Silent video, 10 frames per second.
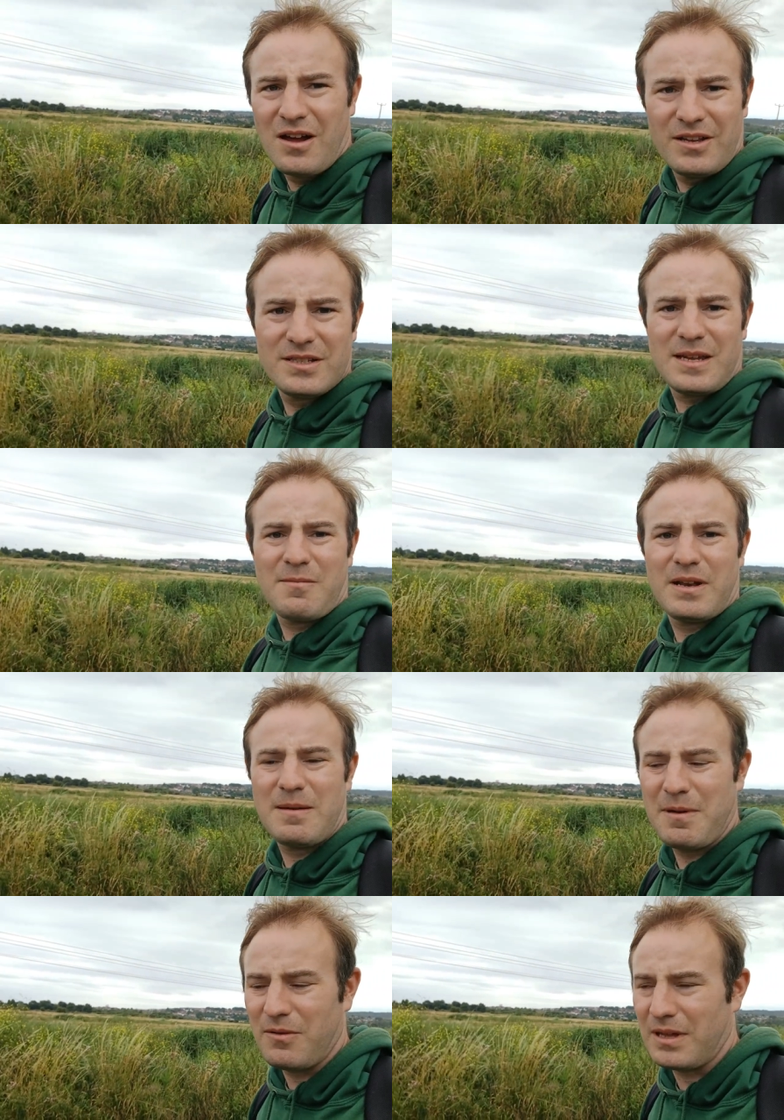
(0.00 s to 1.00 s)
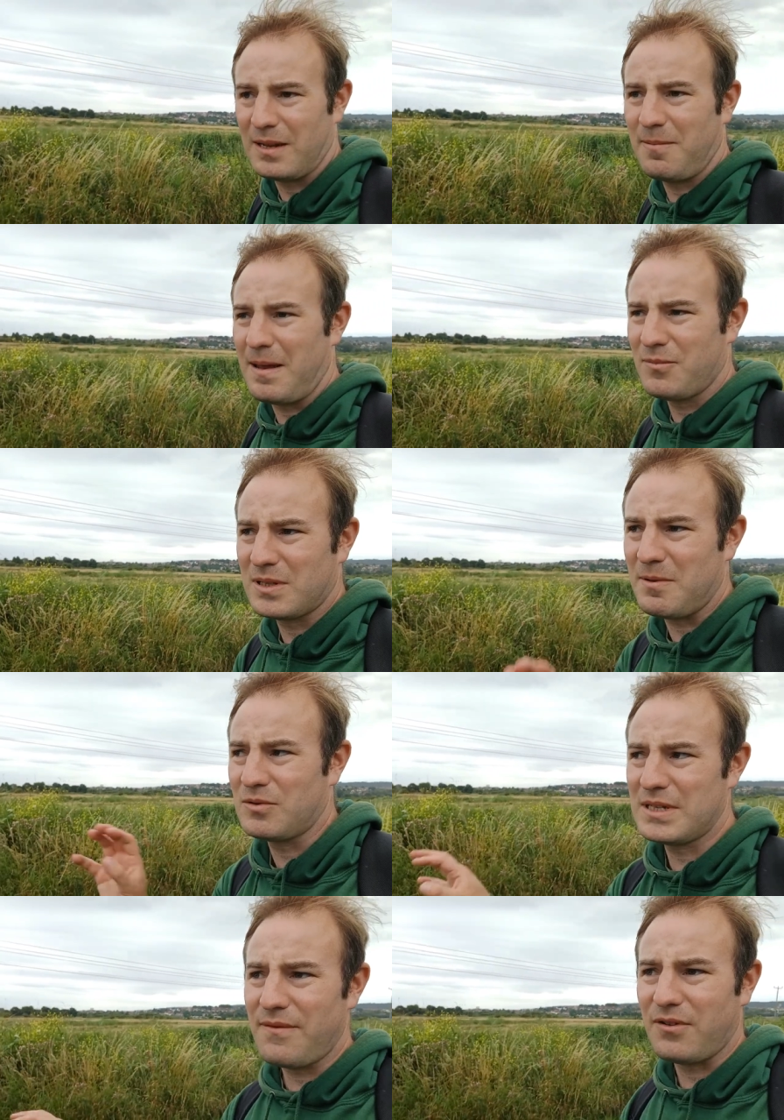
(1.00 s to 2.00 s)
I understand when they built that, the plan was to
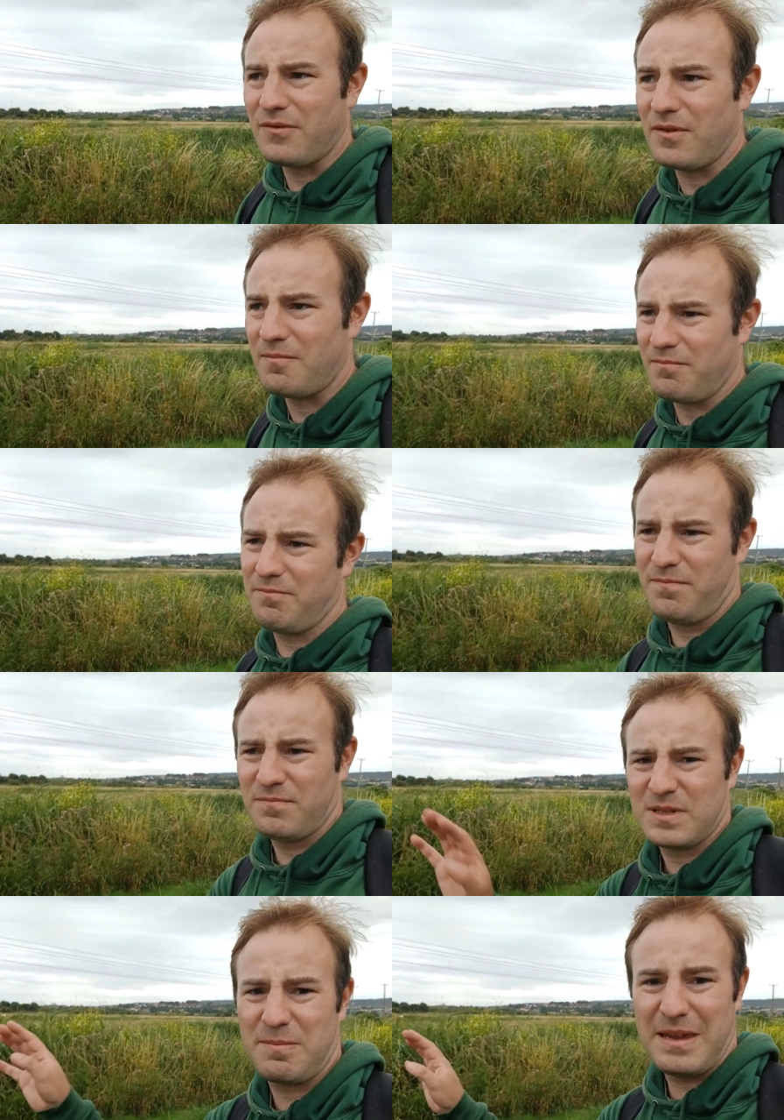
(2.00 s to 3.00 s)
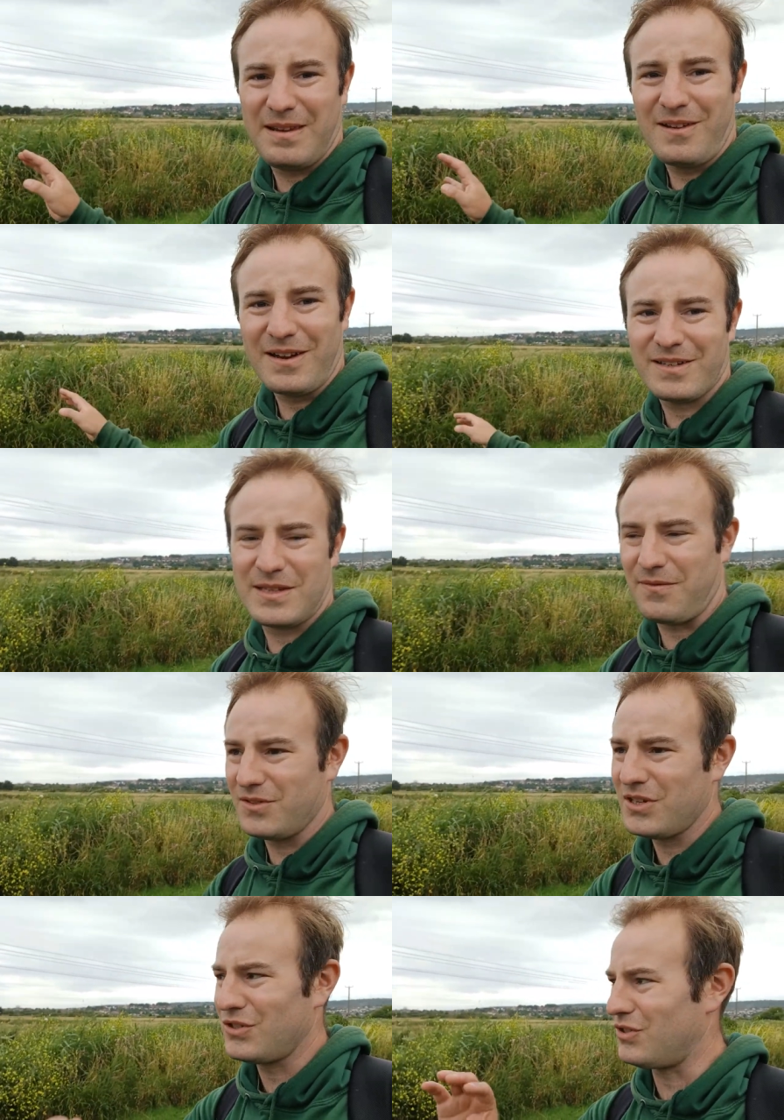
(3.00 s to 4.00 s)
build seven of them to be like the
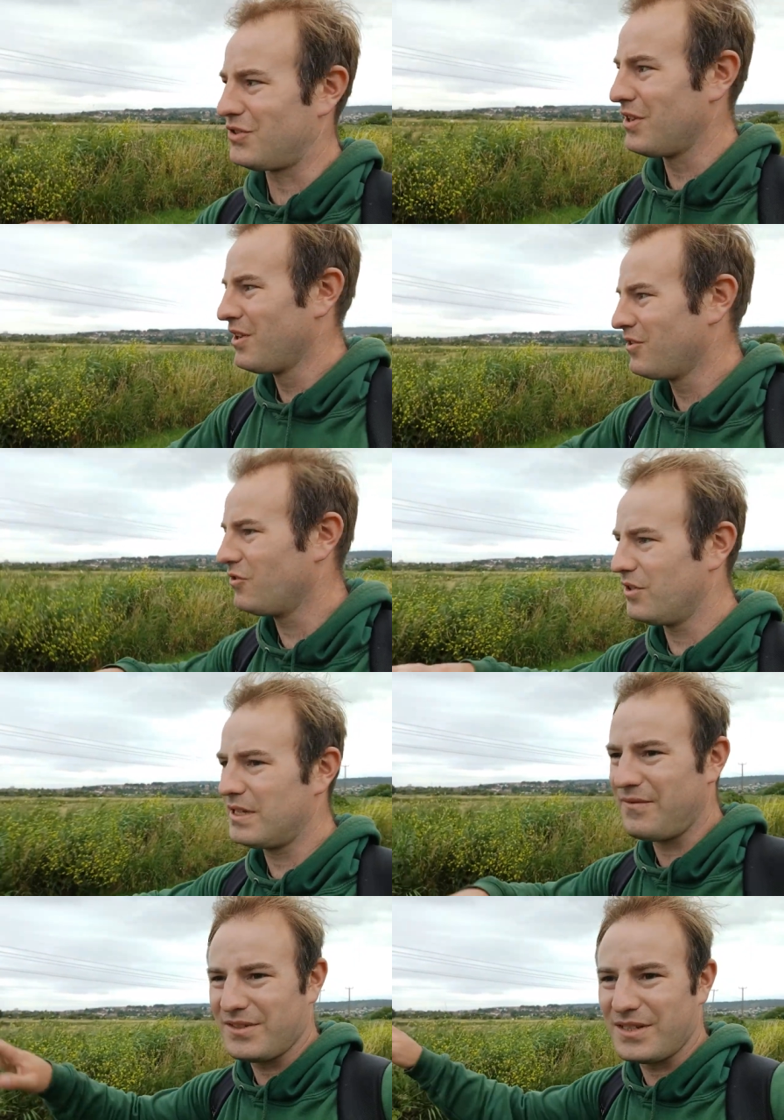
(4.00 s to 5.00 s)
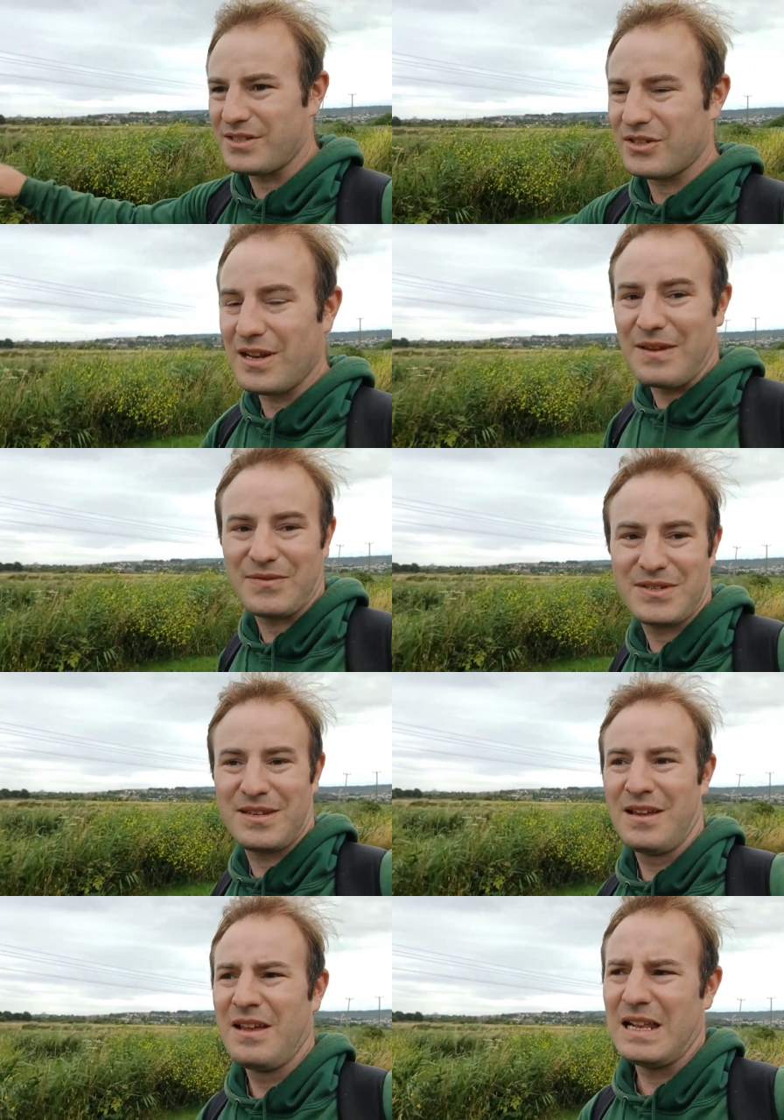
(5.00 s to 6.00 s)
Seven Sisters. You've got the Seven Sisters
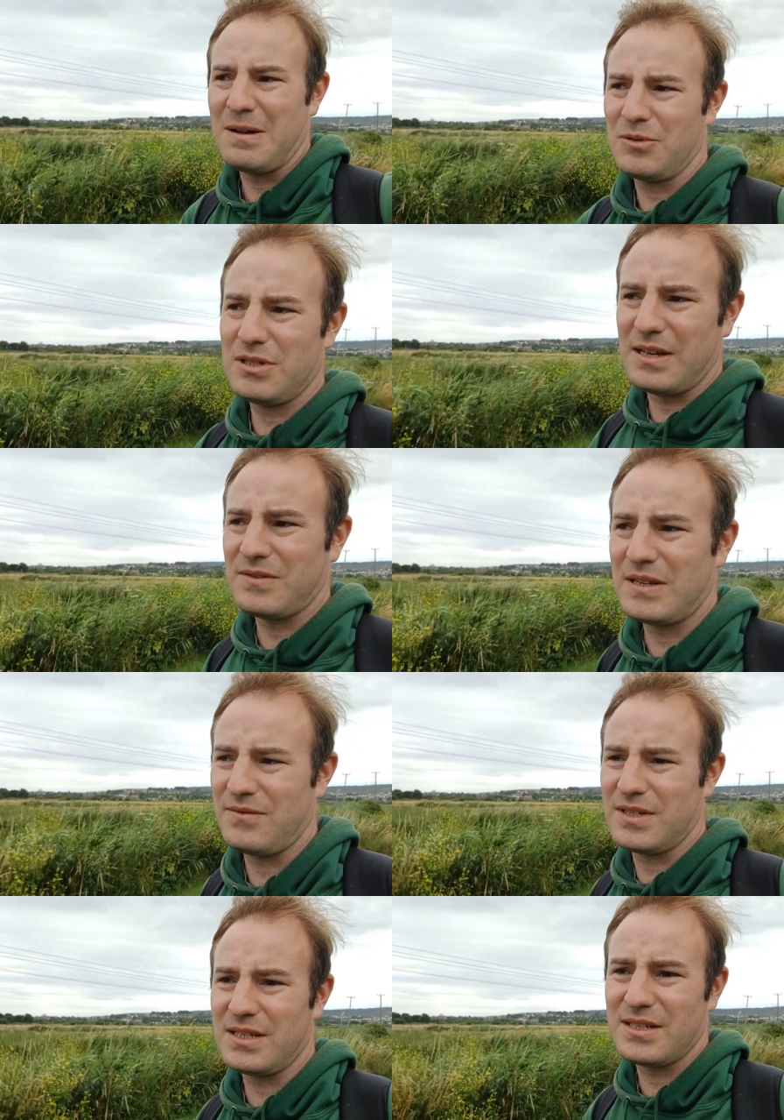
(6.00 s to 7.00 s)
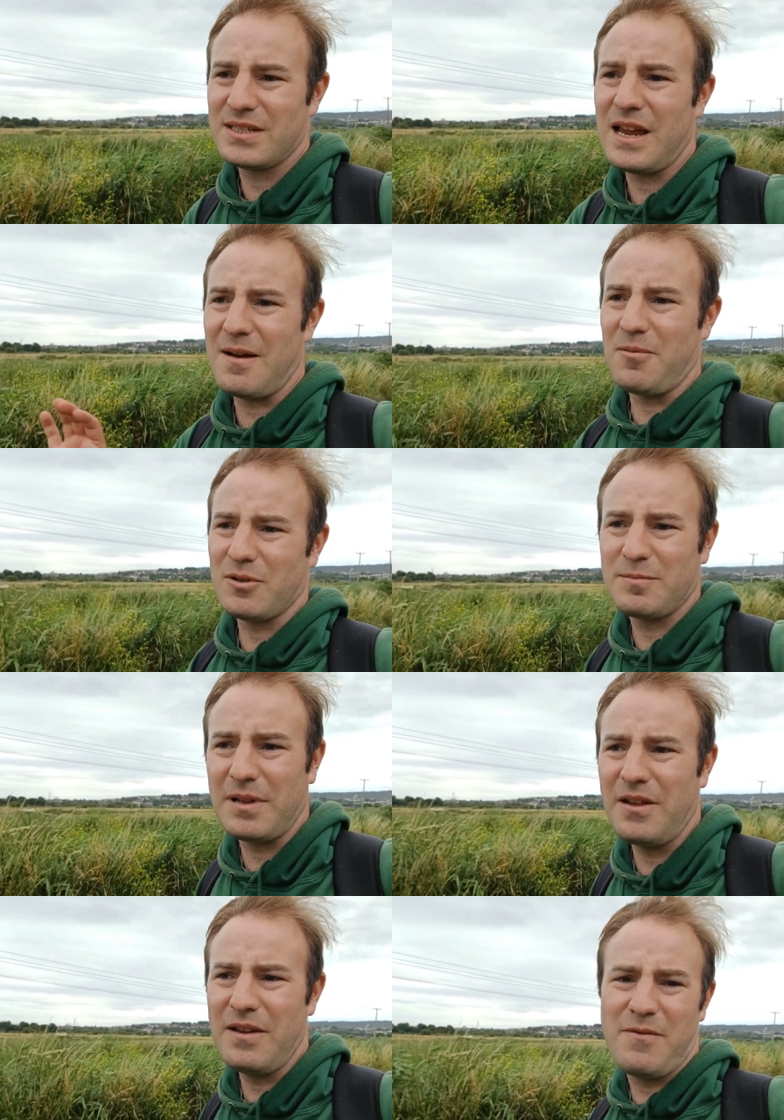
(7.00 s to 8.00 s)
cliffs. They wanted to have Seven Sisters tower blocks, but
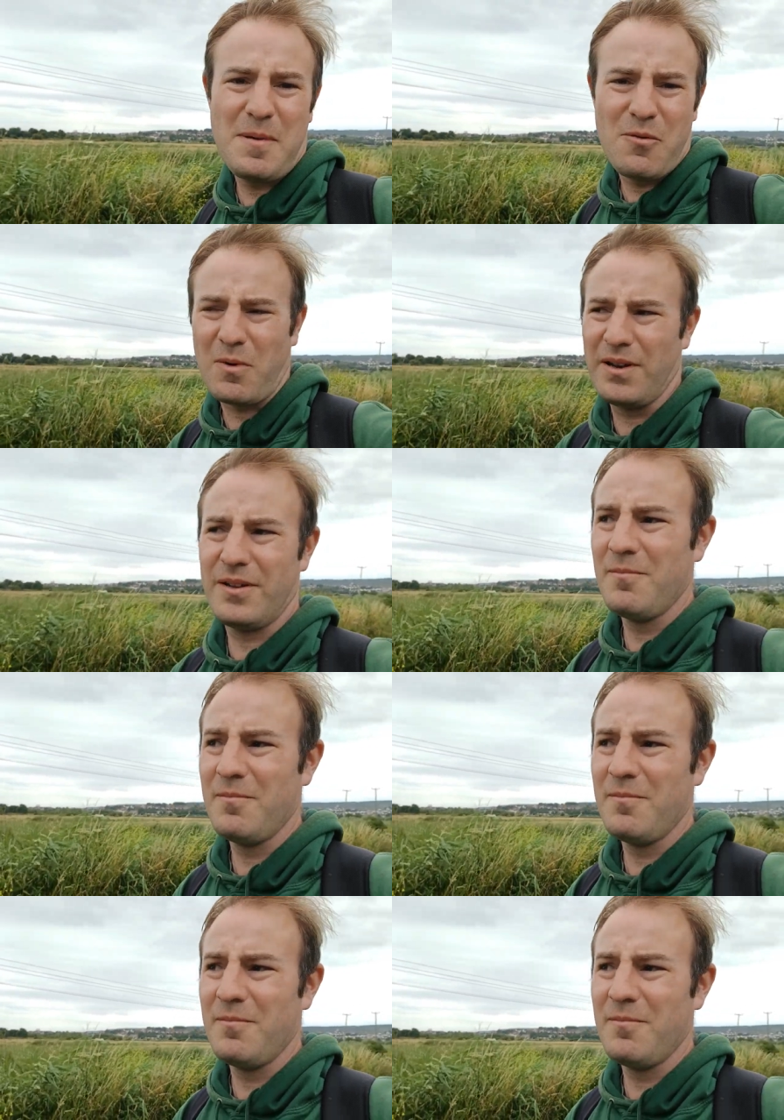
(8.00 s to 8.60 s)
they never built one of